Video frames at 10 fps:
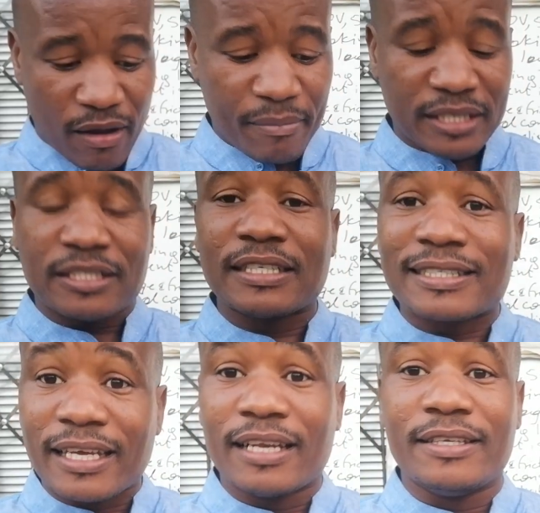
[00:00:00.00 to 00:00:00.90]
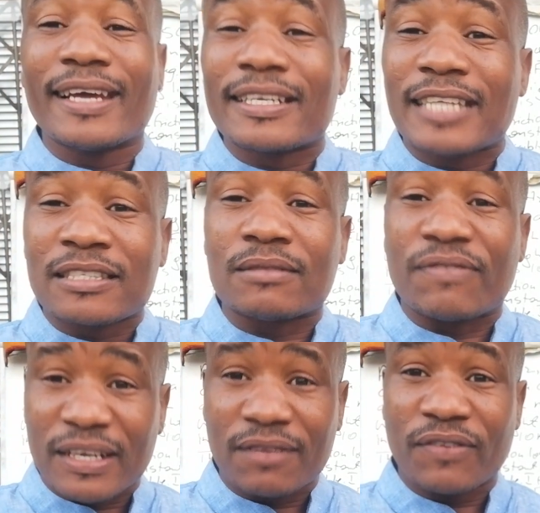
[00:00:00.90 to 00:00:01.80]
mentioned earlier, and that's
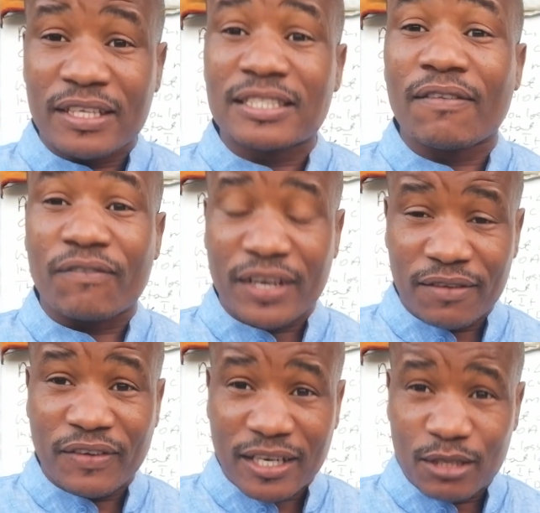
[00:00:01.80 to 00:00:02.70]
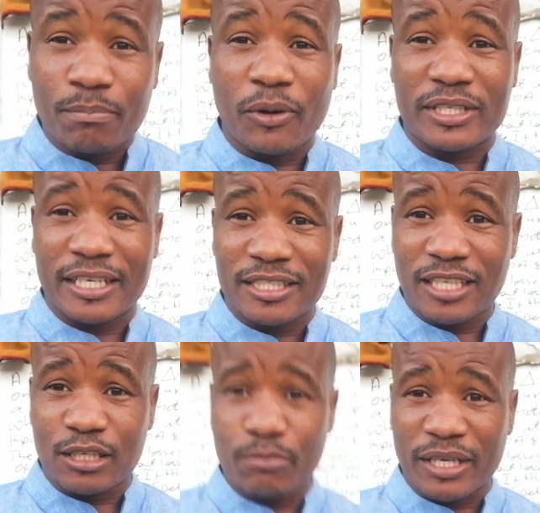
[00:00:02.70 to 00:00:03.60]
it's a very, very important
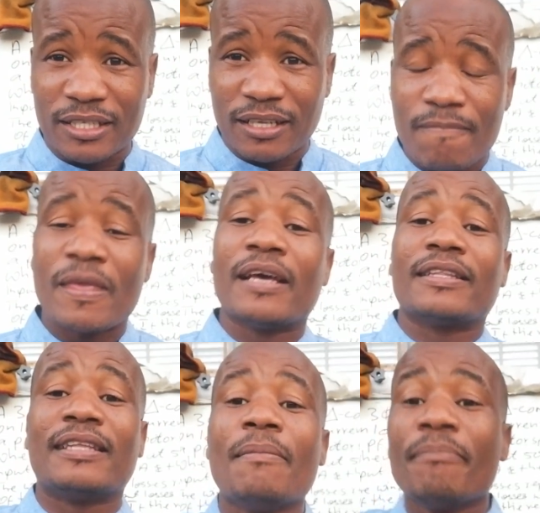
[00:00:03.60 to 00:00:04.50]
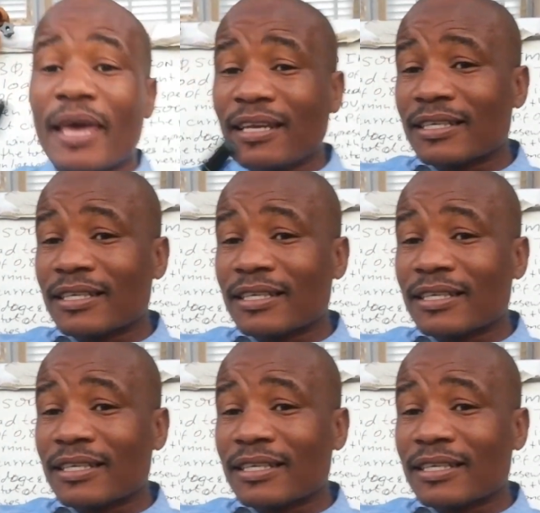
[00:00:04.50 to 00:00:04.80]
statement. The main